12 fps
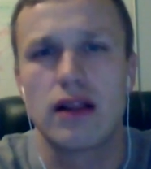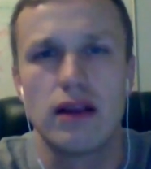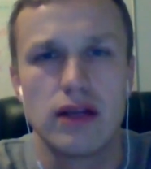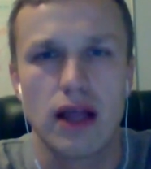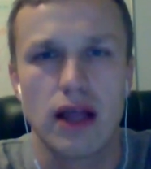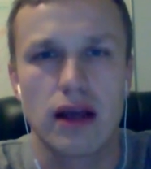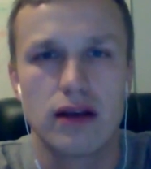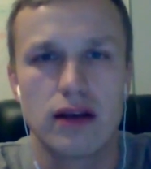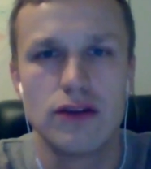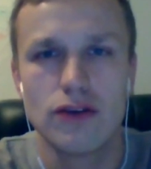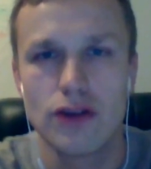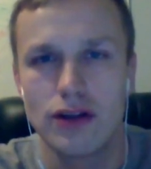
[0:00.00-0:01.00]
Right.
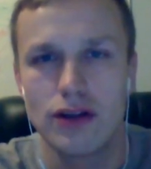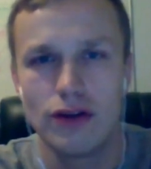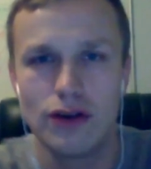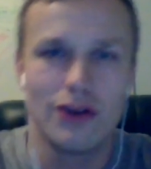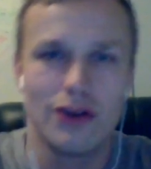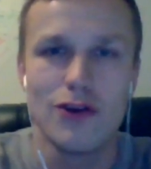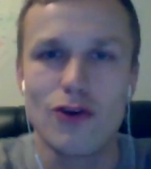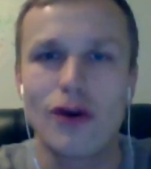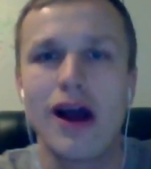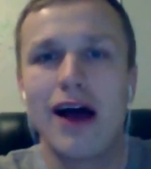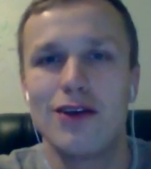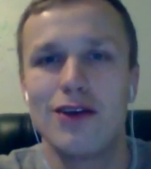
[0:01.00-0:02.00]
Like, you
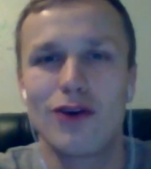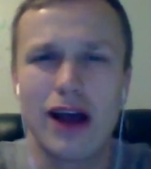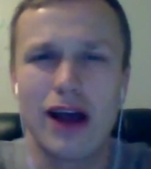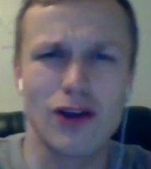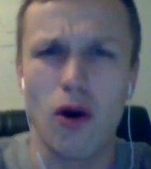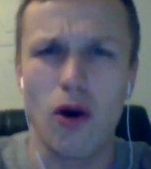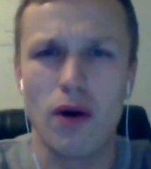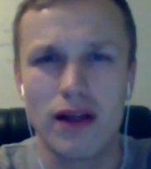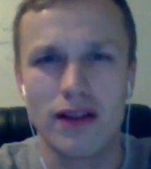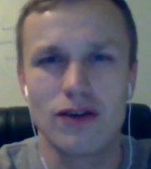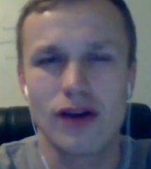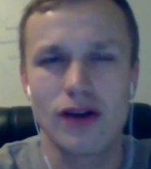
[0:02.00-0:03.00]
can't go
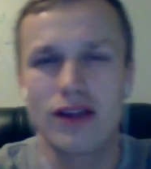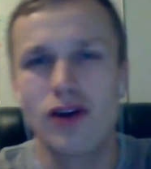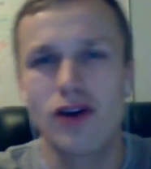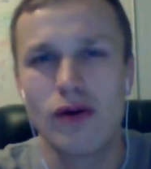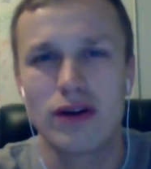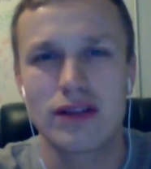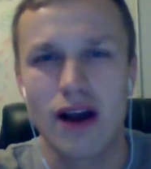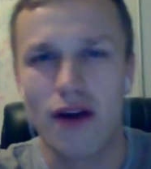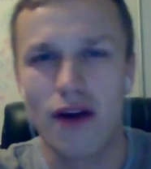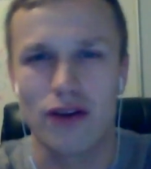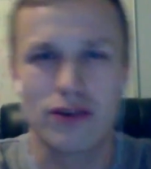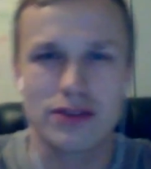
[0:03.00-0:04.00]
and
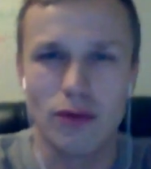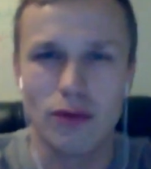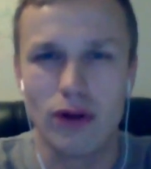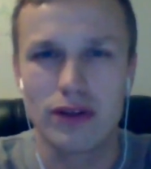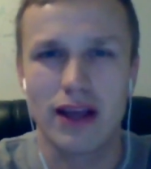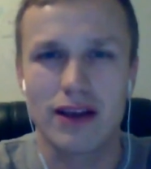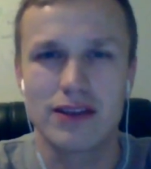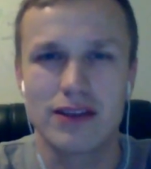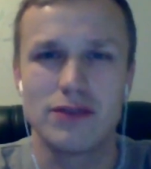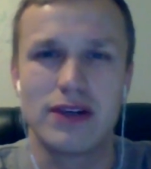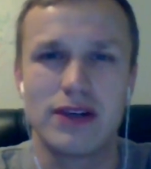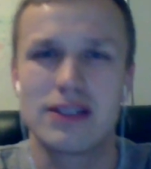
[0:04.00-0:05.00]
conquer the world like in
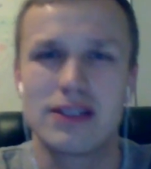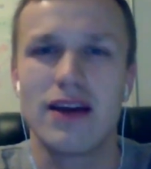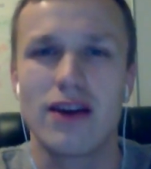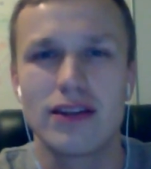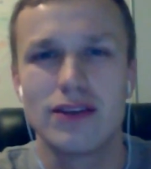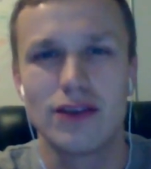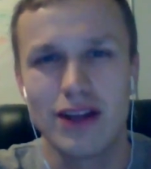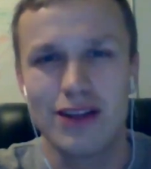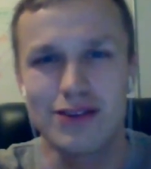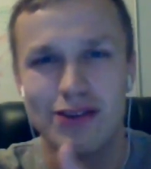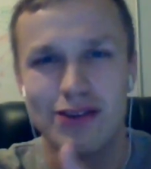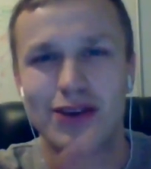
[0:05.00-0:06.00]
the first day. Right? You need to do